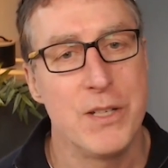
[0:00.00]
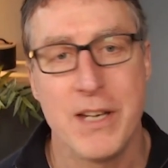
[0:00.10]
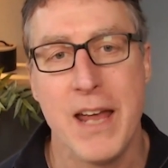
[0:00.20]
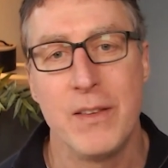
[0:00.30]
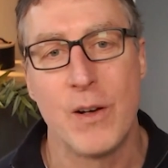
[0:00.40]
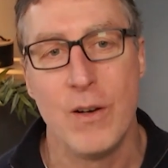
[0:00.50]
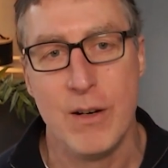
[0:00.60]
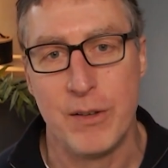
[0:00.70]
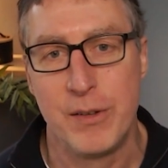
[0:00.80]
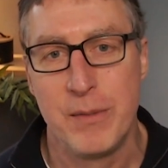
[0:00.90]
staying the
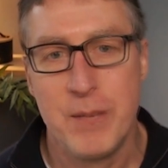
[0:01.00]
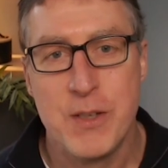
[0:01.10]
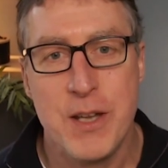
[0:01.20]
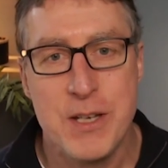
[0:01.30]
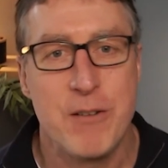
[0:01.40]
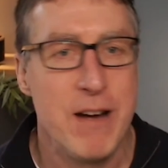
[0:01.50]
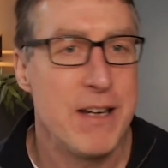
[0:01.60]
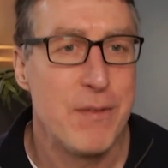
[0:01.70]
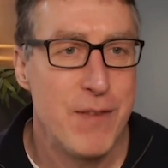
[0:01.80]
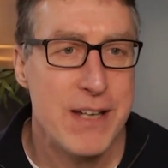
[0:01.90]
course. So this creates
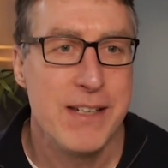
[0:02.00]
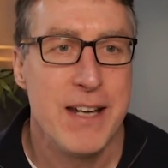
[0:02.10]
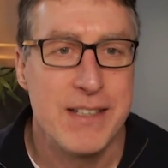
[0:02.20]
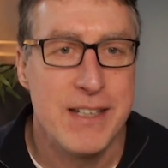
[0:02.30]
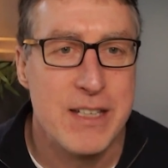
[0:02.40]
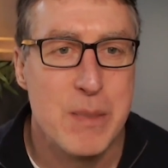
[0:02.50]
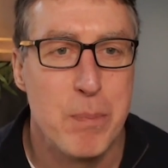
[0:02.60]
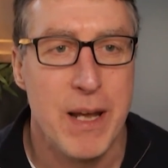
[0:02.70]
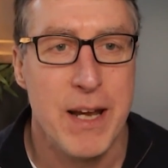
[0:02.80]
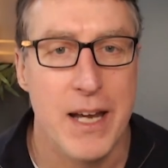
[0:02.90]
a fascinating
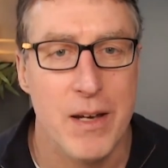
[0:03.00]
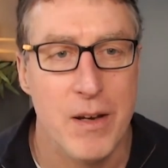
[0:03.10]
split in